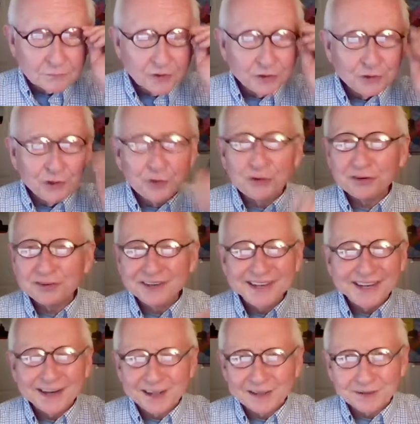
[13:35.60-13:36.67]
You don't
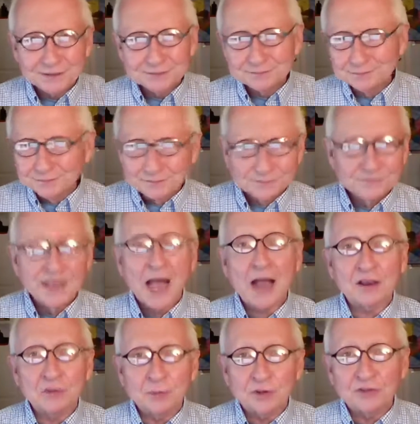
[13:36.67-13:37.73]
need a
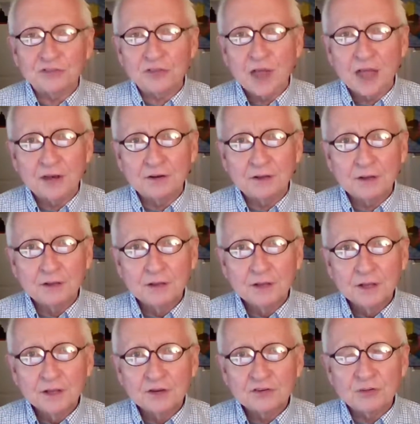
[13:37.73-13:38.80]
document signed
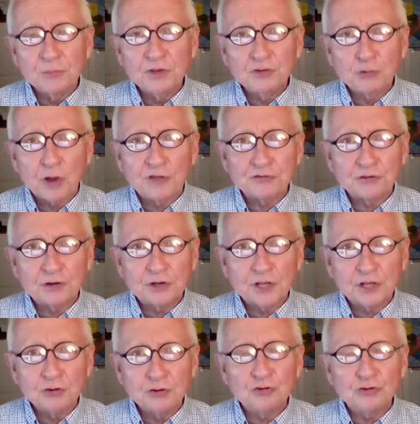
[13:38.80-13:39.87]
to be trusted,
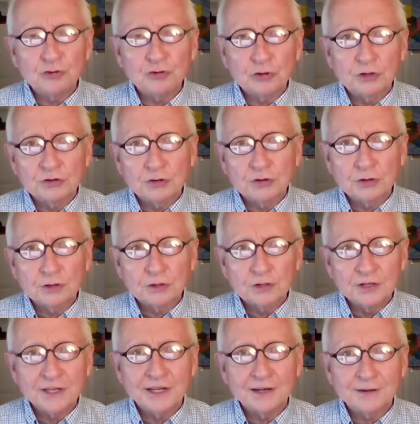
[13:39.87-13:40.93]
and you shouldn't
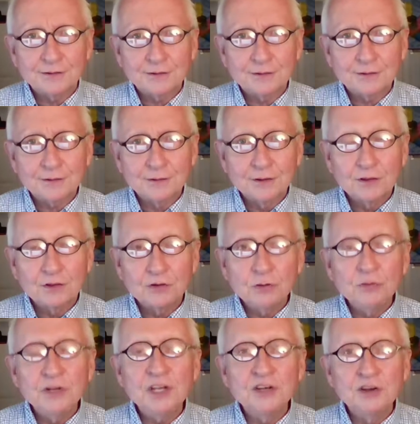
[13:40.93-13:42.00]
need it.
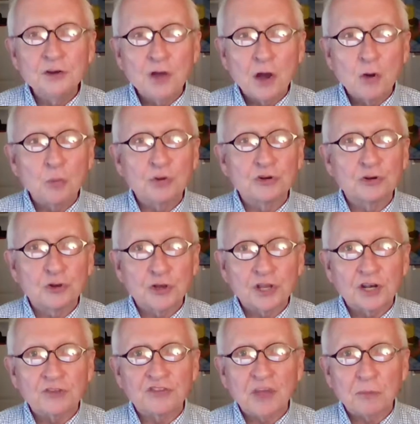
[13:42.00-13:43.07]
You need to know when you're
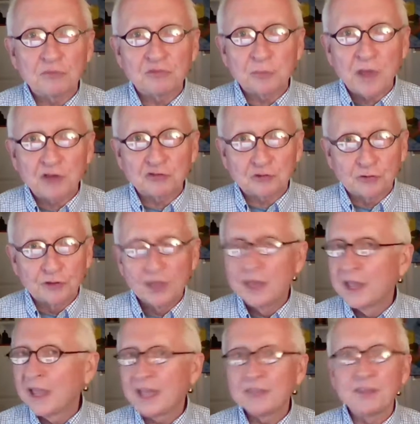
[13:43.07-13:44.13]
looking at something special
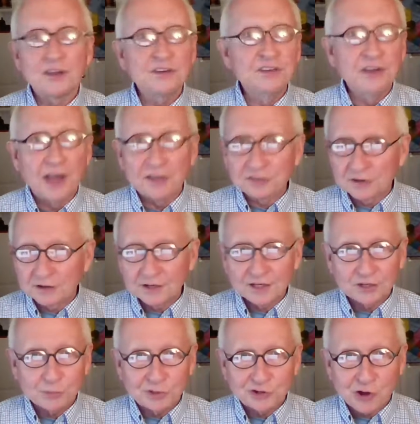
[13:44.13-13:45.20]
that doesn't
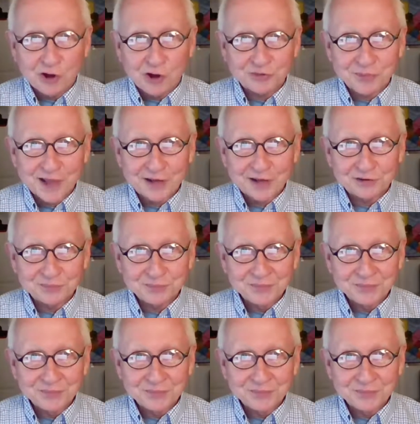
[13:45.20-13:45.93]
need to be talked about.